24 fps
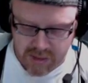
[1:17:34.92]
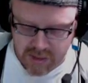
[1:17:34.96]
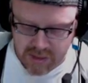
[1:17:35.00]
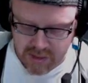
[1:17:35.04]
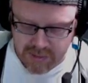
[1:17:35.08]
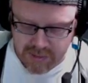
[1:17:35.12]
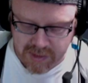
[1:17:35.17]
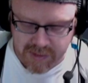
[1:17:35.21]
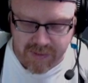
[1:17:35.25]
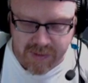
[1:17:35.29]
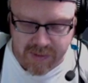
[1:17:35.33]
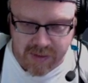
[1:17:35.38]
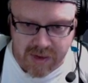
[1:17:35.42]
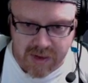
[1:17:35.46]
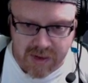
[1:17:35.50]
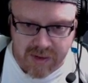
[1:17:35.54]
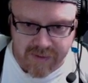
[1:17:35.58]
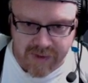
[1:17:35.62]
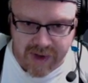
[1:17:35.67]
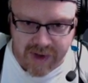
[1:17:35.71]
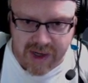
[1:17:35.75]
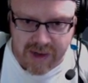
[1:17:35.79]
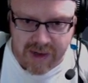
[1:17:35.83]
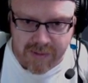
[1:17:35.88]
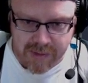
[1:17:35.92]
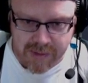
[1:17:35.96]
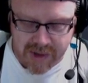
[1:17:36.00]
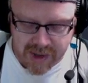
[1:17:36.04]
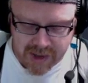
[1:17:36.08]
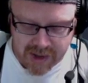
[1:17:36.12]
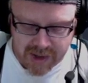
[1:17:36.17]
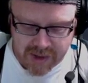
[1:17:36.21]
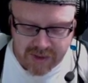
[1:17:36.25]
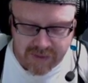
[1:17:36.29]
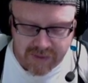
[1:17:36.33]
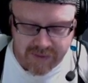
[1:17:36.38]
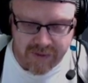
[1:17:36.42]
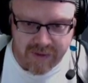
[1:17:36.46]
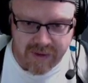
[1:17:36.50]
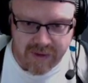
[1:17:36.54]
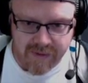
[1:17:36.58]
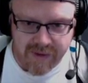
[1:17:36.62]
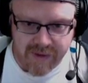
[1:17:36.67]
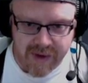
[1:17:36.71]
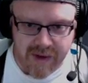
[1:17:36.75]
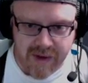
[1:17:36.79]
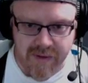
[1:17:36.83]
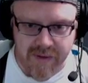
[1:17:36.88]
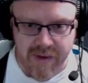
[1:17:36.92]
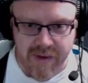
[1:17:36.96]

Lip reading: be divided by 255.